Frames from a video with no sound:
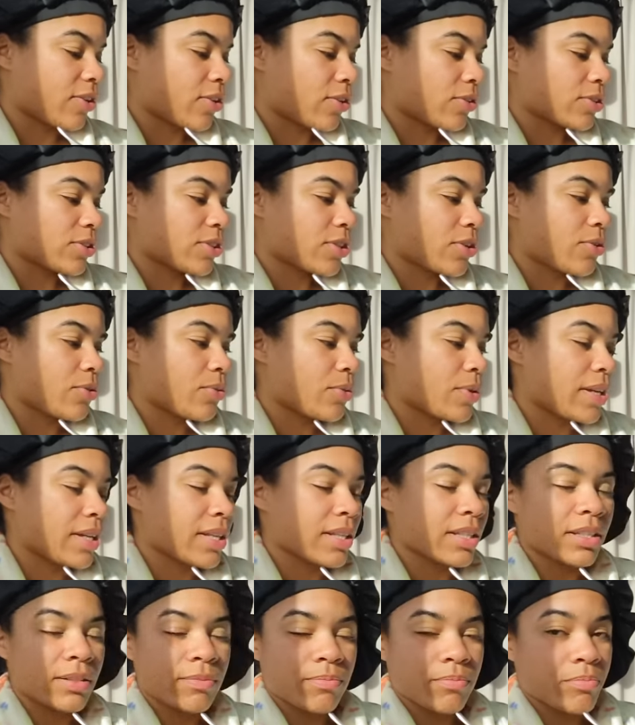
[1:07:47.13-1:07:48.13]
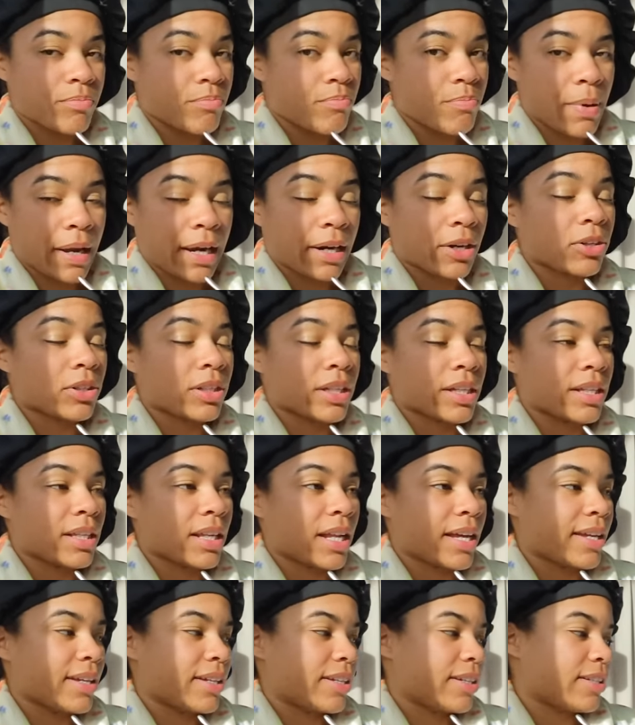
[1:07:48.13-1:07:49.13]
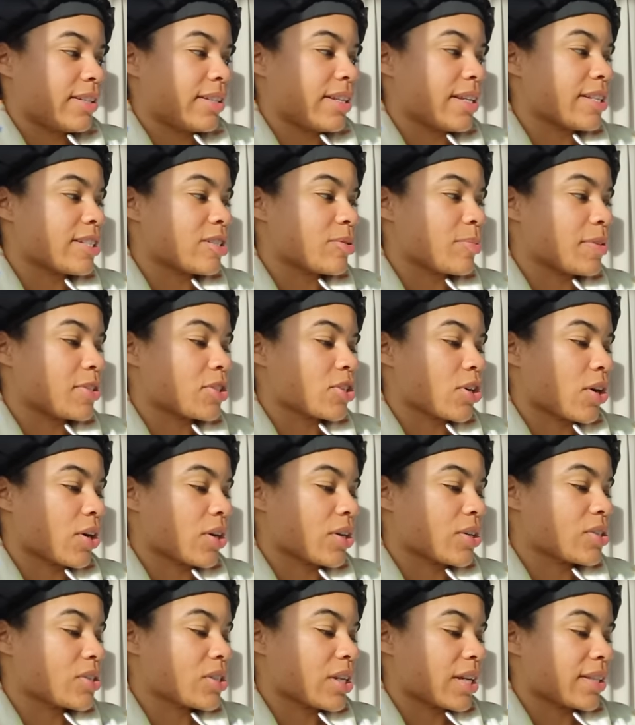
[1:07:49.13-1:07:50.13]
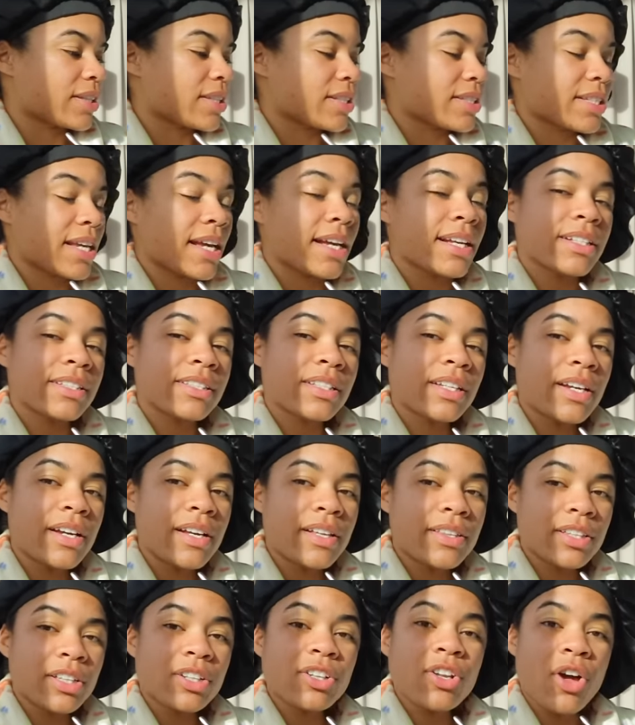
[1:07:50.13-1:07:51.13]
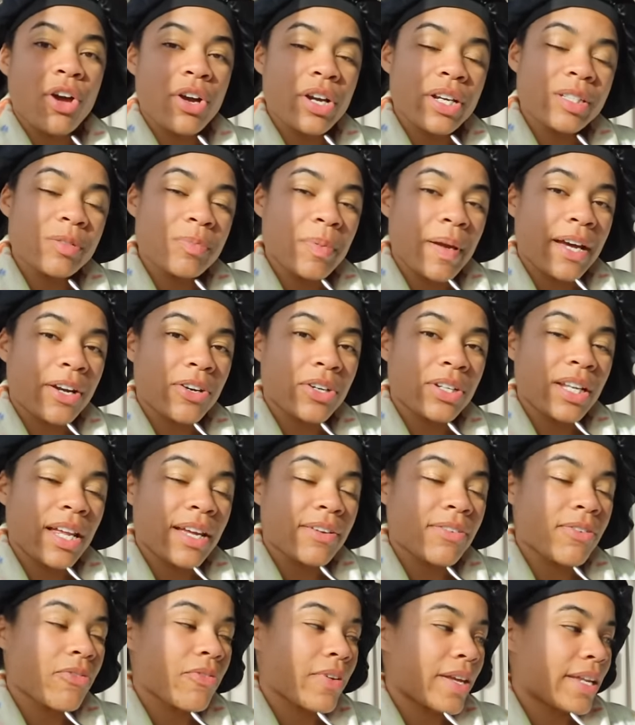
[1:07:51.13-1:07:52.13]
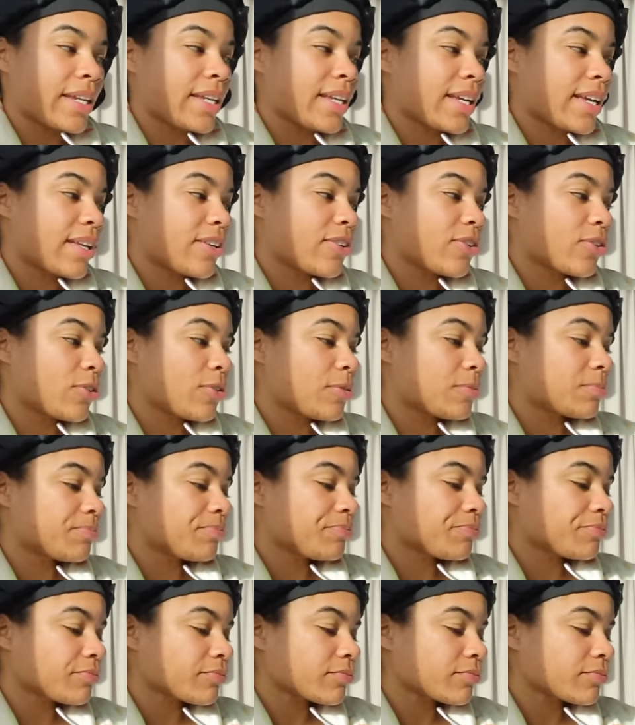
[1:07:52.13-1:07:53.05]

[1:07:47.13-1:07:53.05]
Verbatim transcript: Also, it barely like needs to be charged. Like this has the longest battery life of any Kindle.